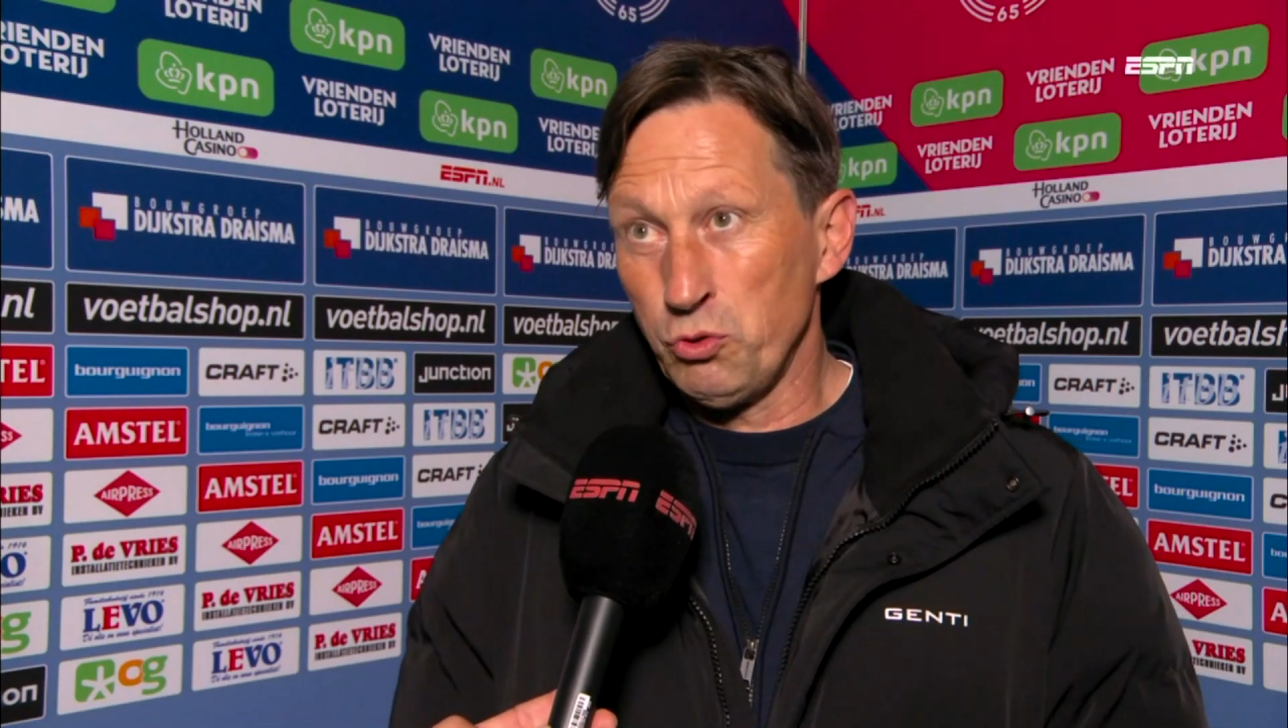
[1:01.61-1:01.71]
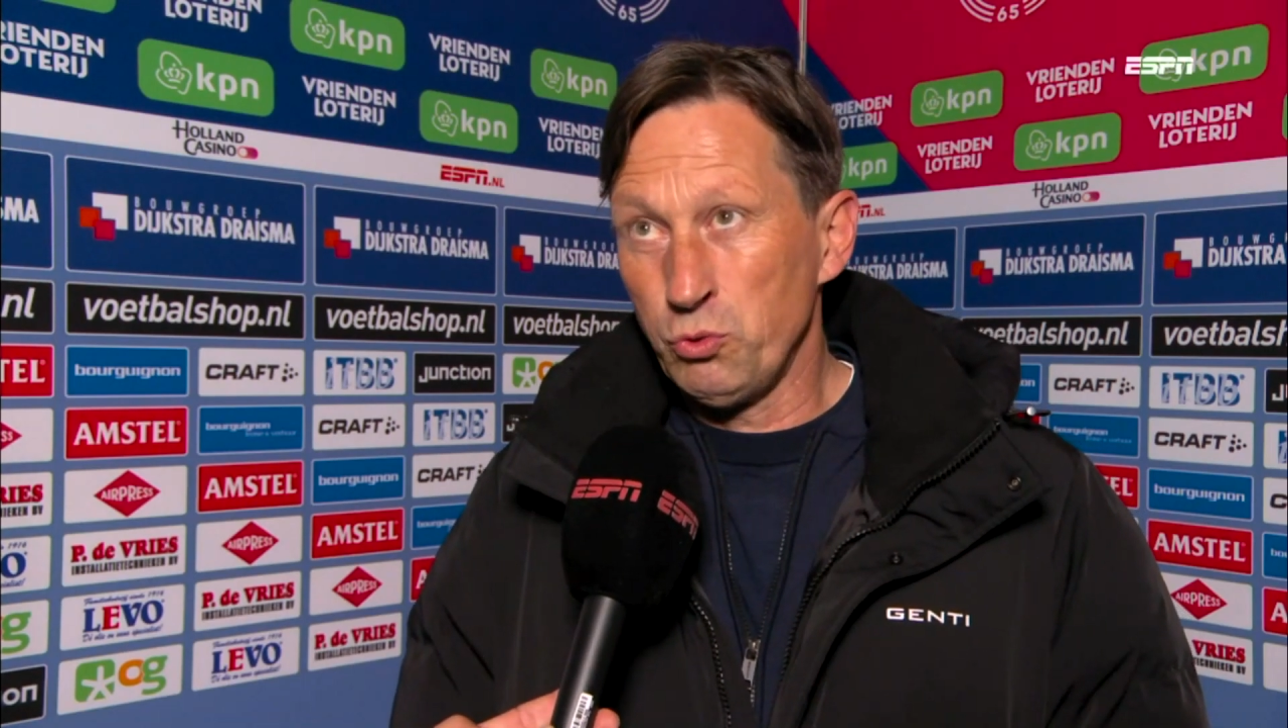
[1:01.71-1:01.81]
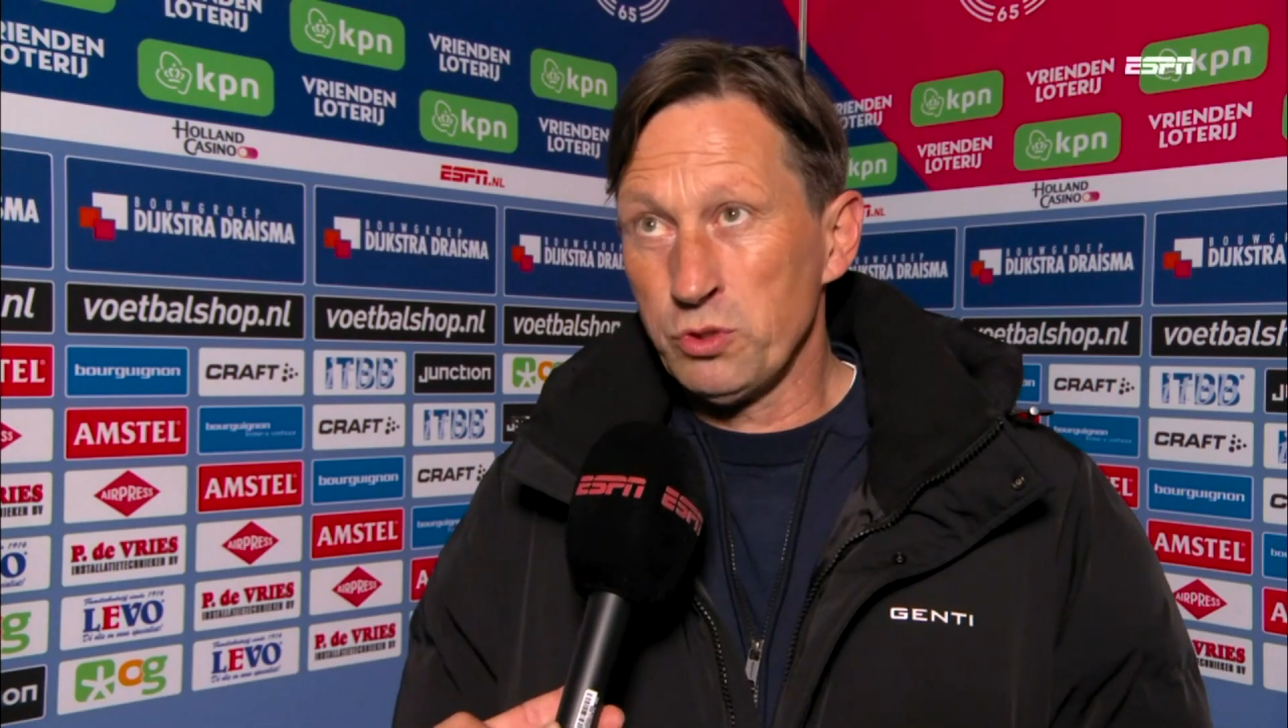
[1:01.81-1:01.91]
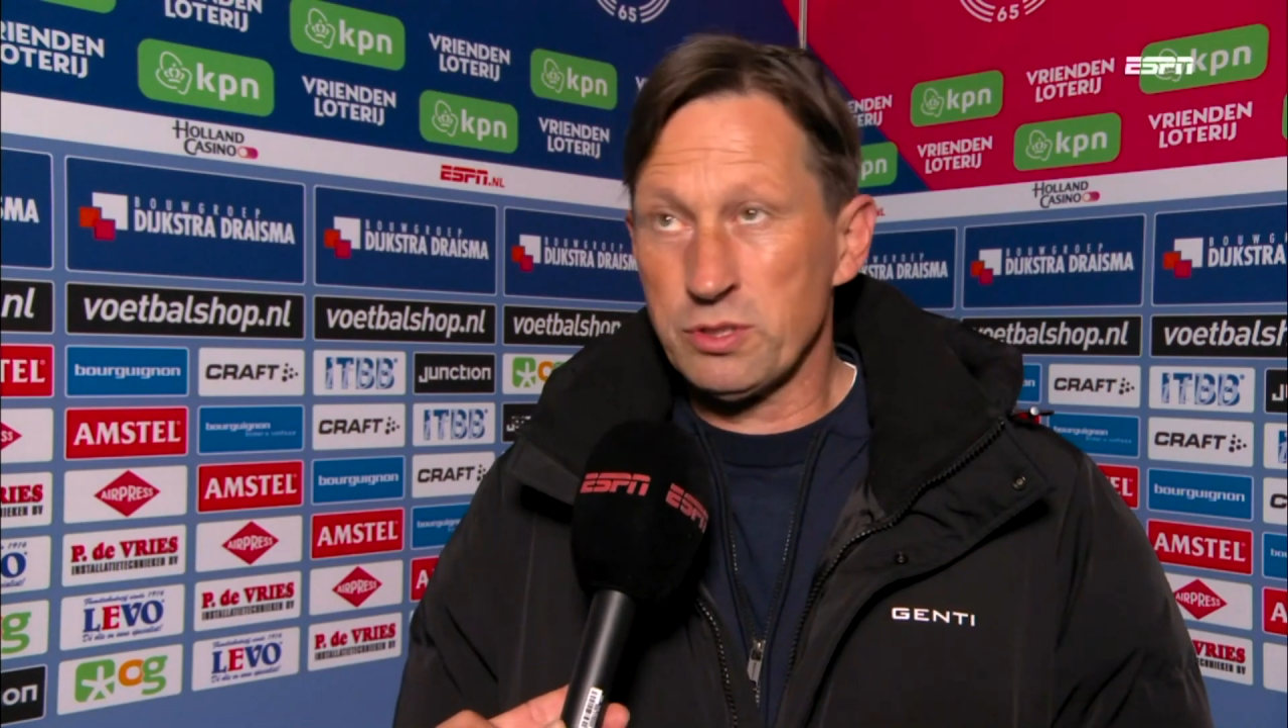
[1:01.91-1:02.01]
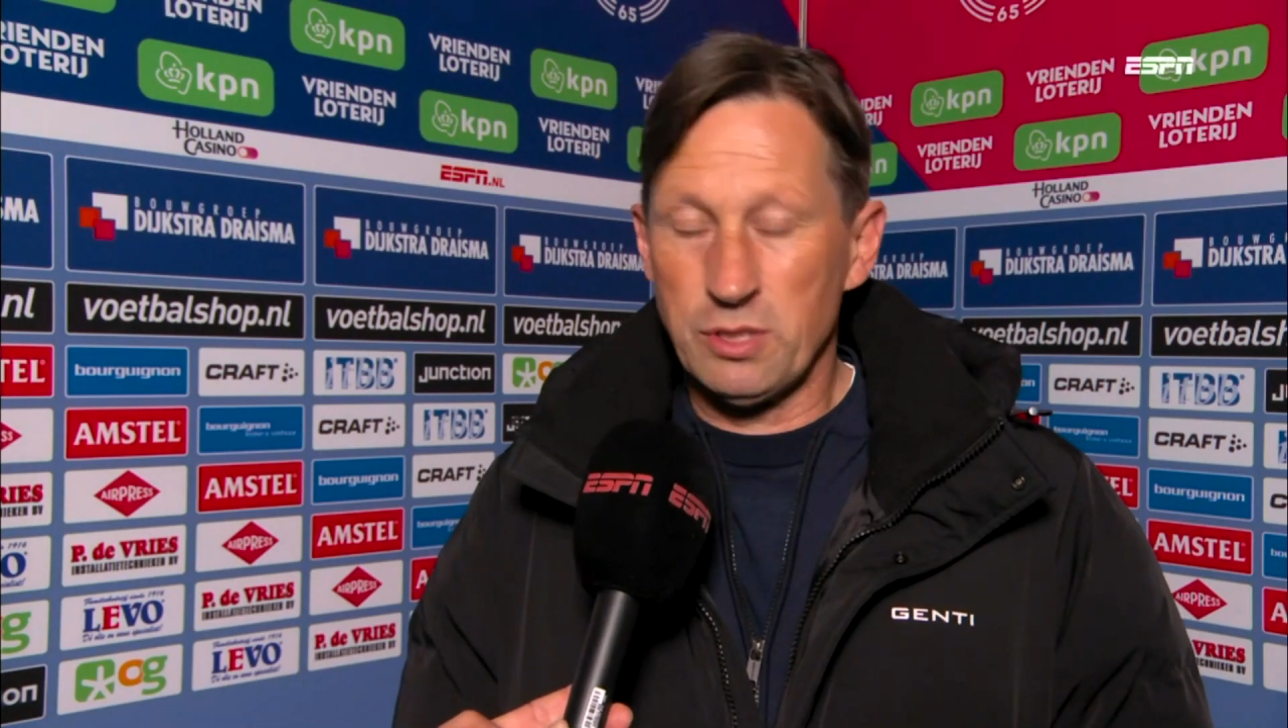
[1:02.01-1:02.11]

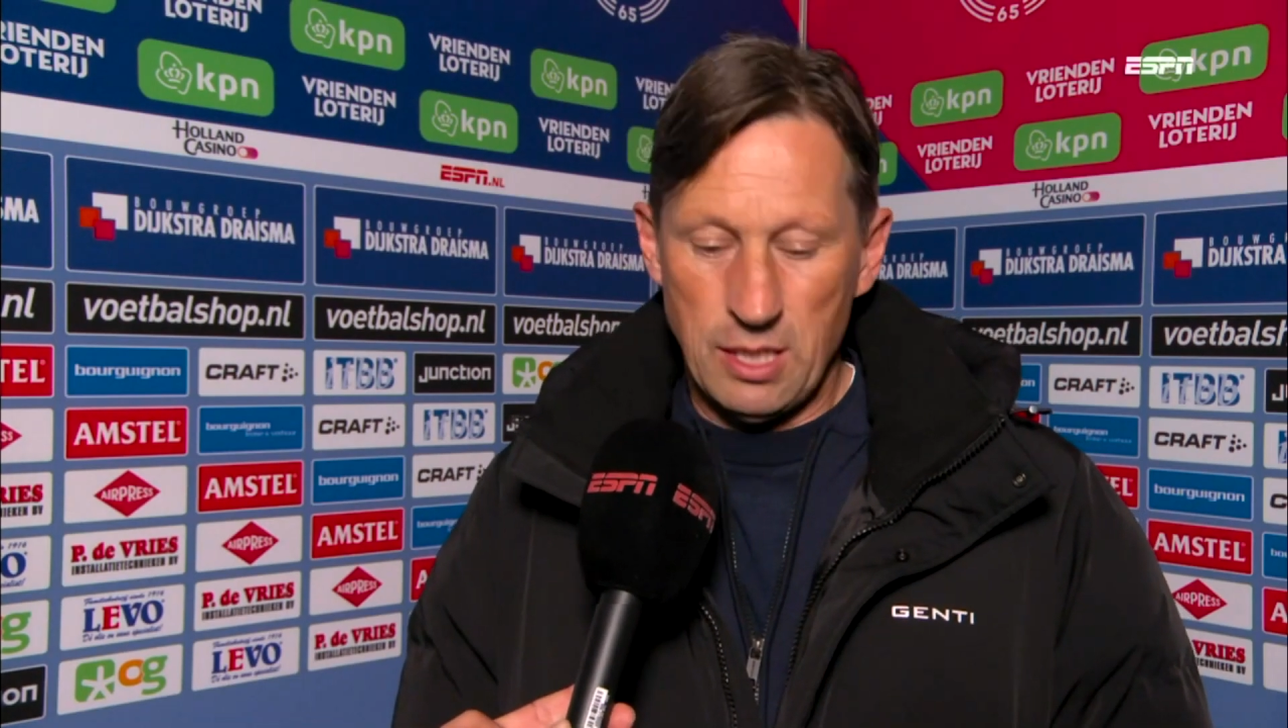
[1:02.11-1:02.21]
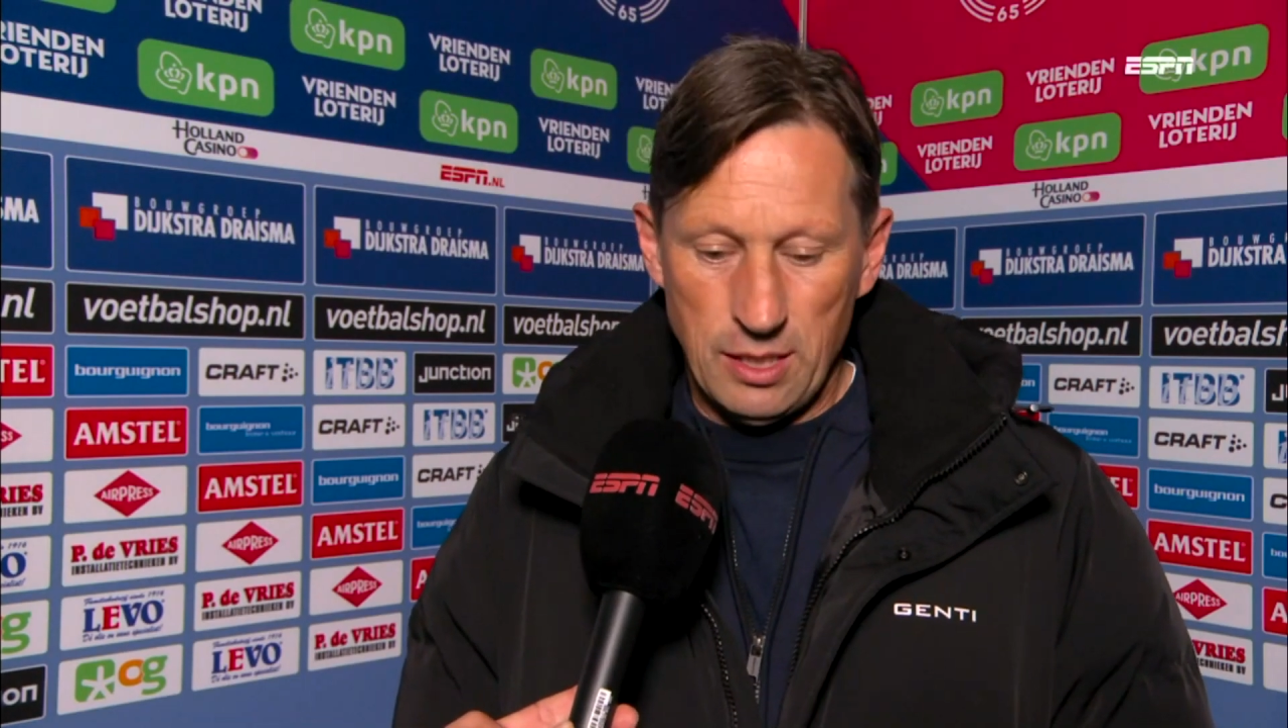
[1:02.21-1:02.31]
lose